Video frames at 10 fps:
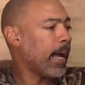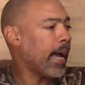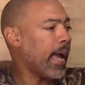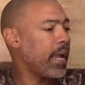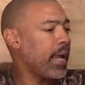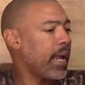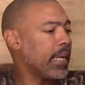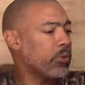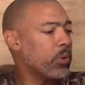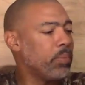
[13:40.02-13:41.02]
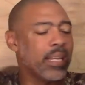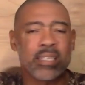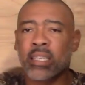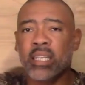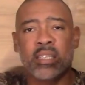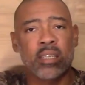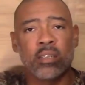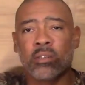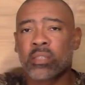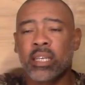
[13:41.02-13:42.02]
I haven't had to replace any
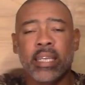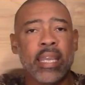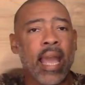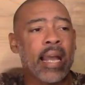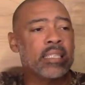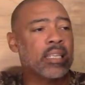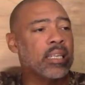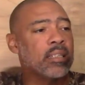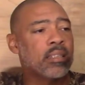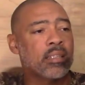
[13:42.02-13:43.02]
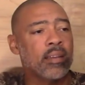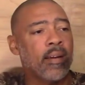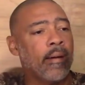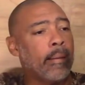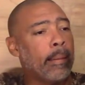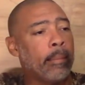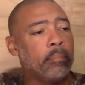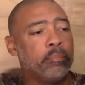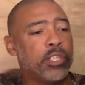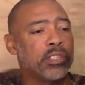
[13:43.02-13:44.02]
seals, any gaskets,
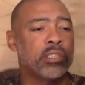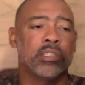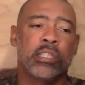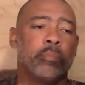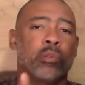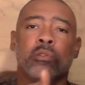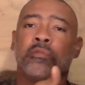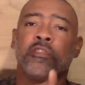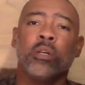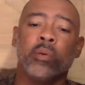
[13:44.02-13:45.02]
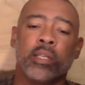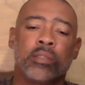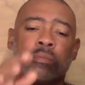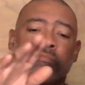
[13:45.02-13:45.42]
just the typical fluids.